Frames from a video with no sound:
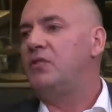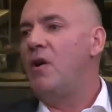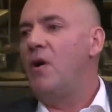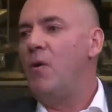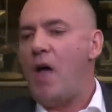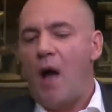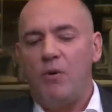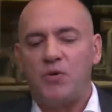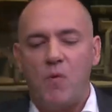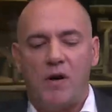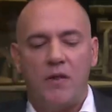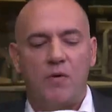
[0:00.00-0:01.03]
So that was
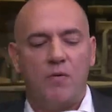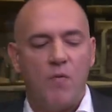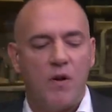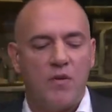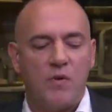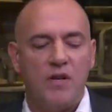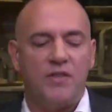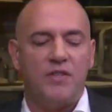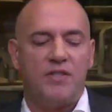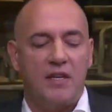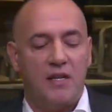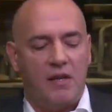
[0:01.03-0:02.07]
one of the one of the
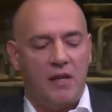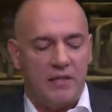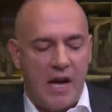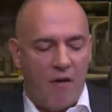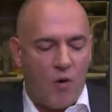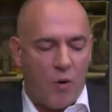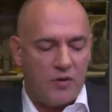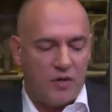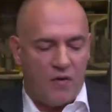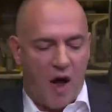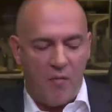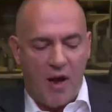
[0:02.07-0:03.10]
reasons they did this. Now, of course,
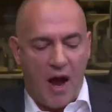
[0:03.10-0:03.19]
they've cut